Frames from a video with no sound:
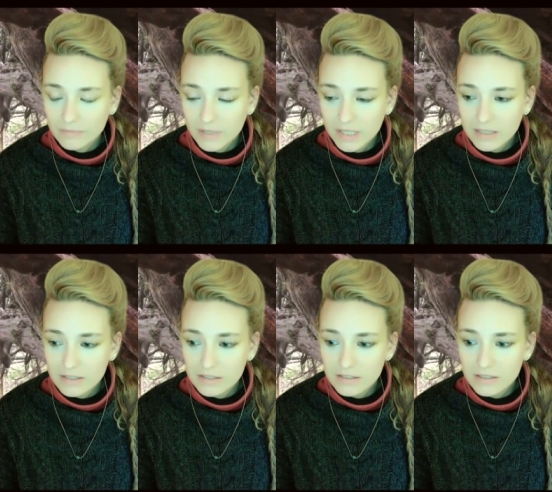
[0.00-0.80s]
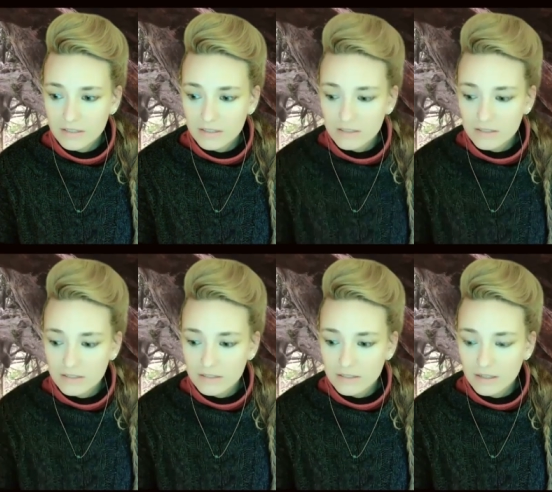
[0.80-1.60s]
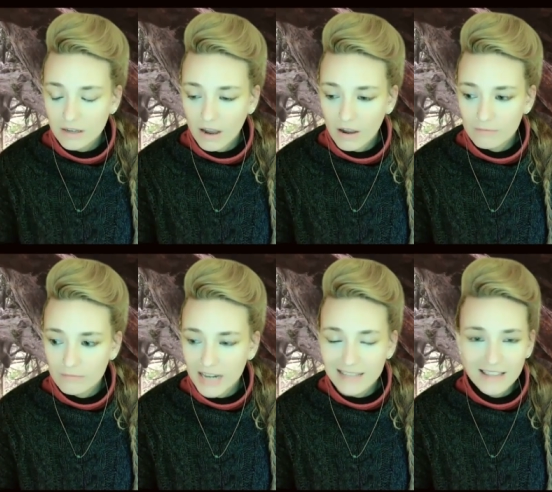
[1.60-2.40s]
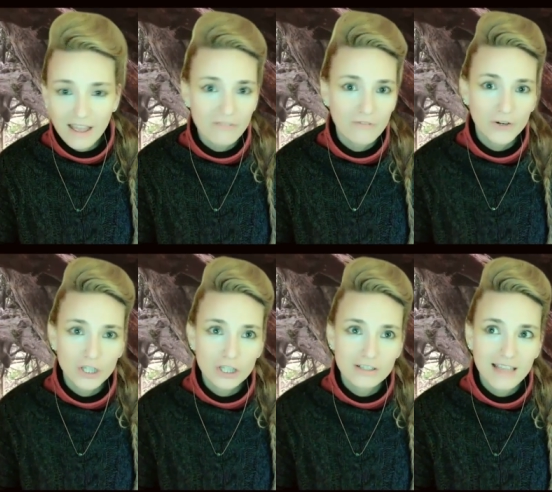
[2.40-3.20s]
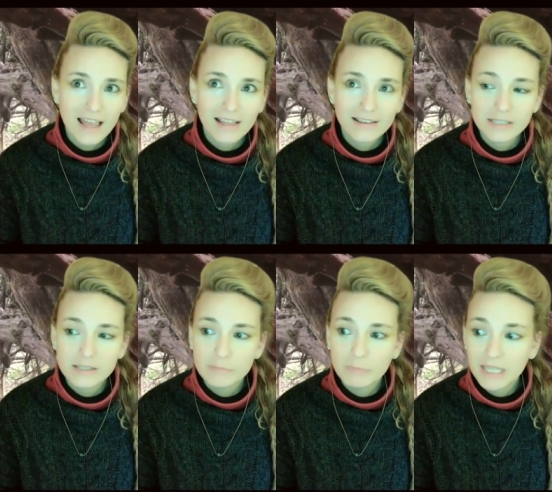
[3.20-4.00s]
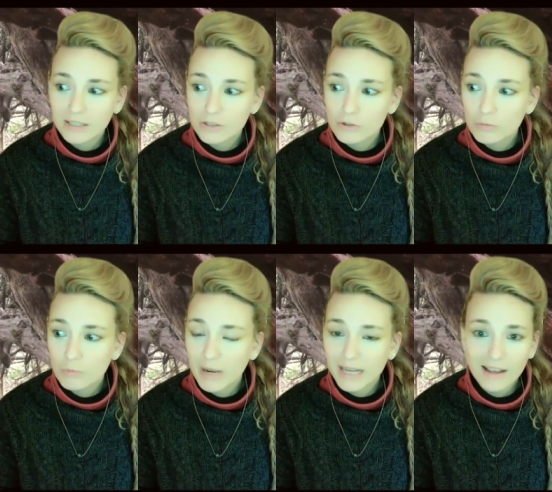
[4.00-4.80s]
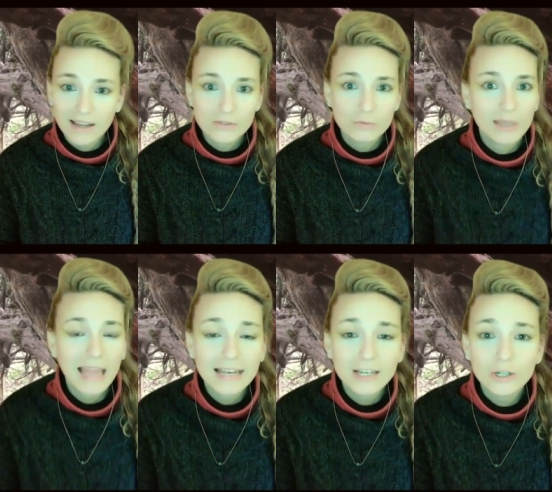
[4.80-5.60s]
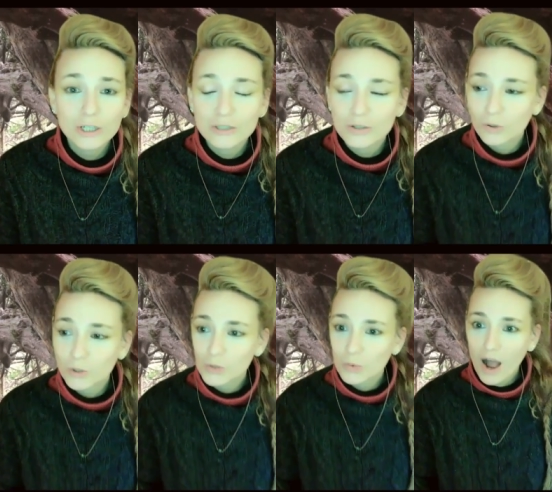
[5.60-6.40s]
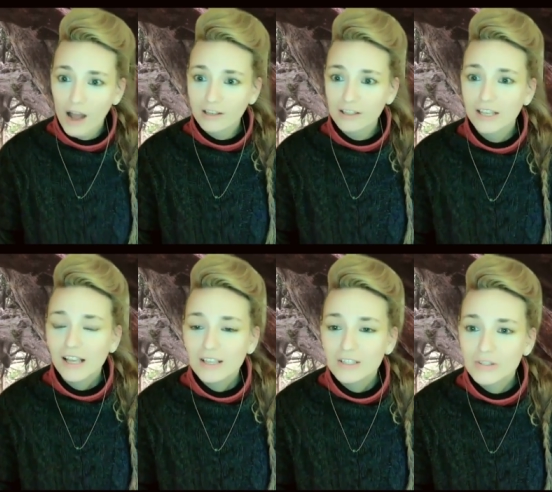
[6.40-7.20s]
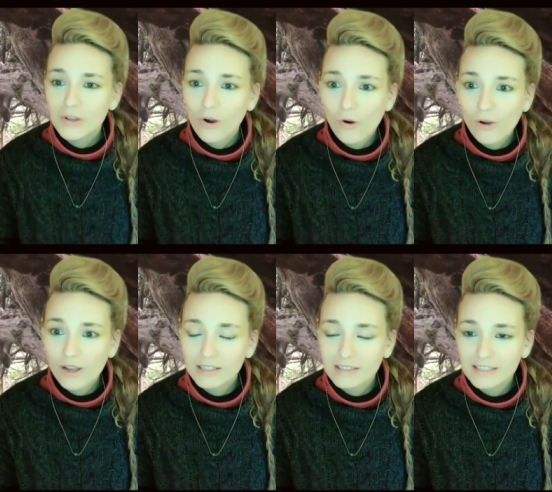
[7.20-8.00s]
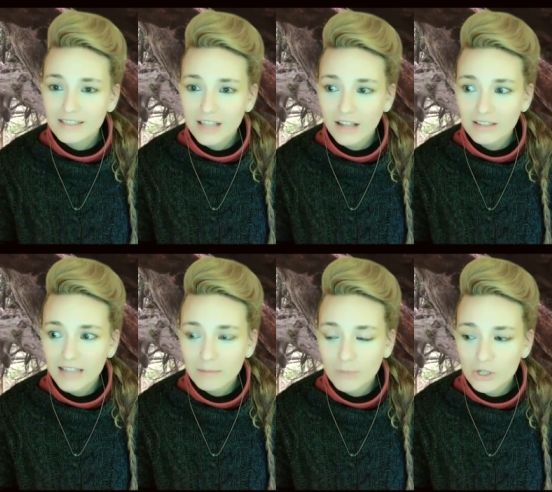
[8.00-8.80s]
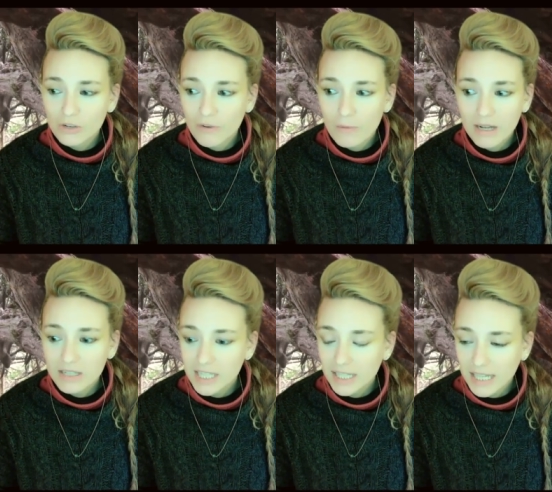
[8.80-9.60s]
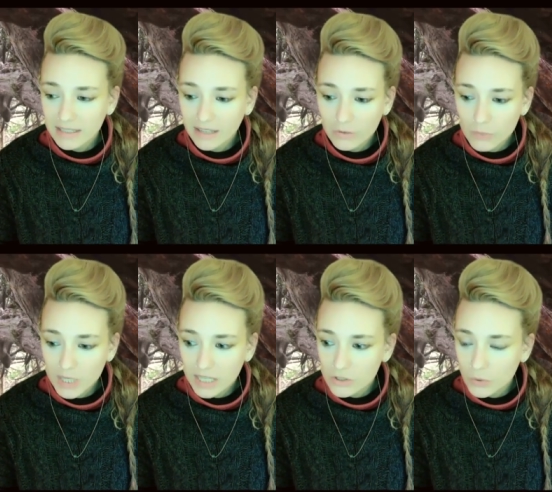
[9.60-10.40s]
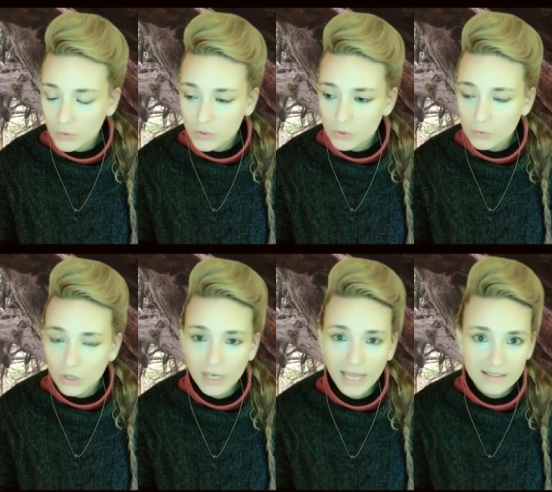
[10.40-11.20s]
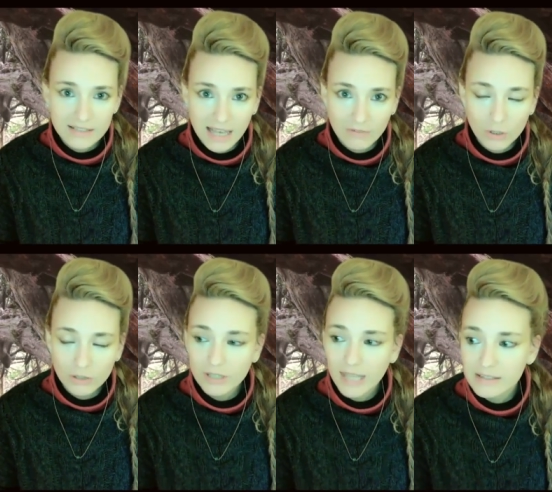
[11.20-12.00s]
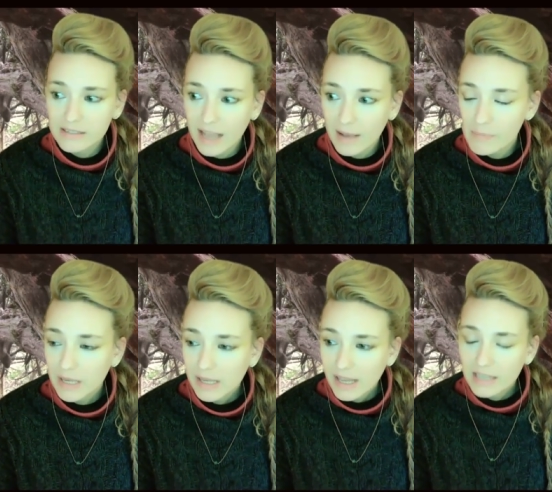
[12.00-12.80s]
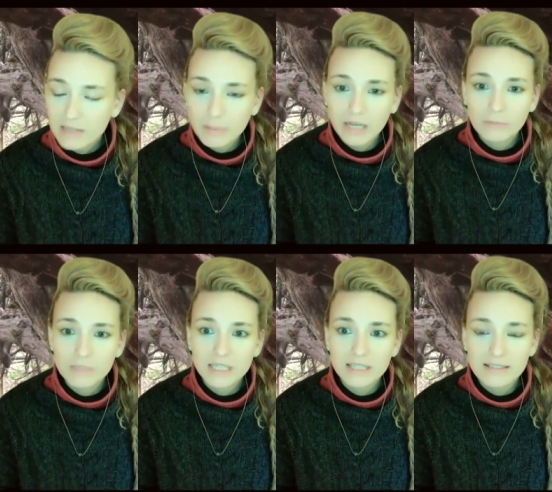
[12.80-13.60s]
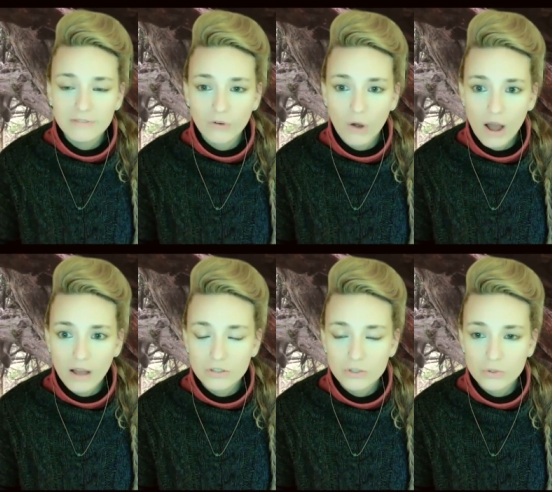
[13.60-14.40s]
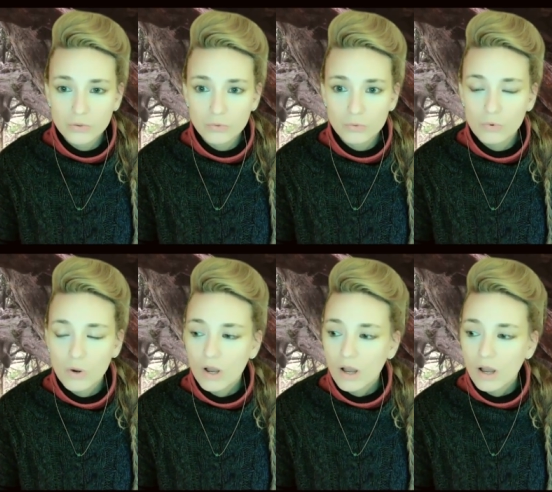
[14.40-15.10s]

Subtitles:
It's less effort than it's been to break ties with handlers or so on. So it's not that much of a mountain, and then we get used to the next level, the next step, and it becomes easy for us to